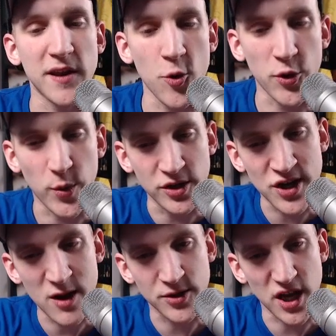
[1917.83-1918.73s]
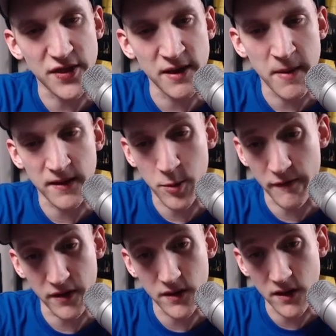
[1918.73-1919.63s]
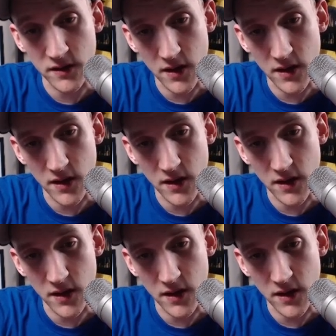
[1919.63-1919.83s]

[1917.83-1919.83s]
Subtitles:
here with Queen Jack, which I think makes perfect sense,